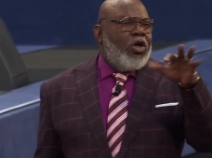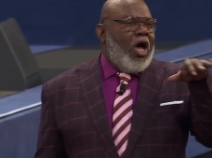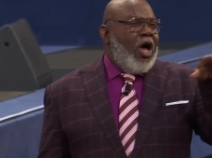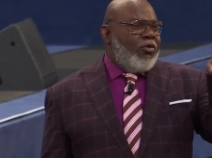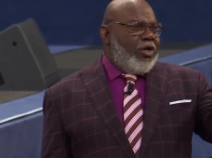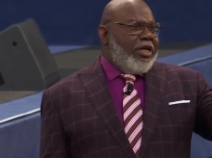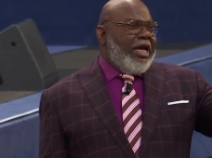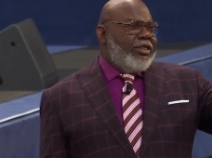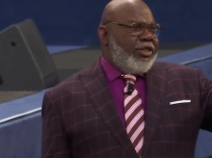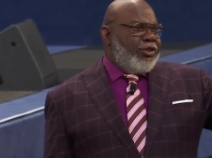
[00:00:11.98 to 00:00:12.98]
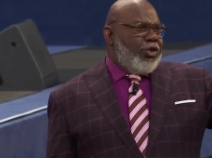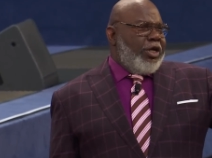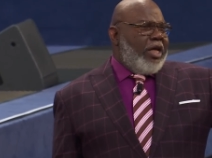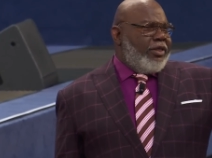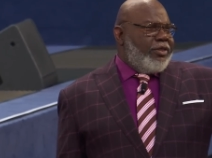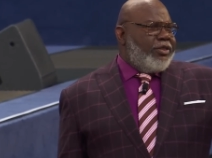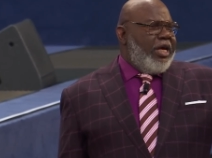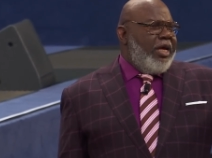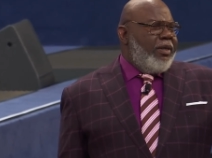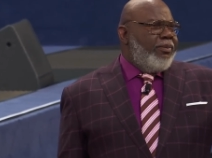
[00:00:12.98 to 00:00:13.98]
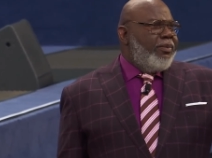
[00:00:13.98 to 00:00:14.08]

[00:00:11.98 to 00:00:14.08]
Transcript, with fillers: congregations are not the same.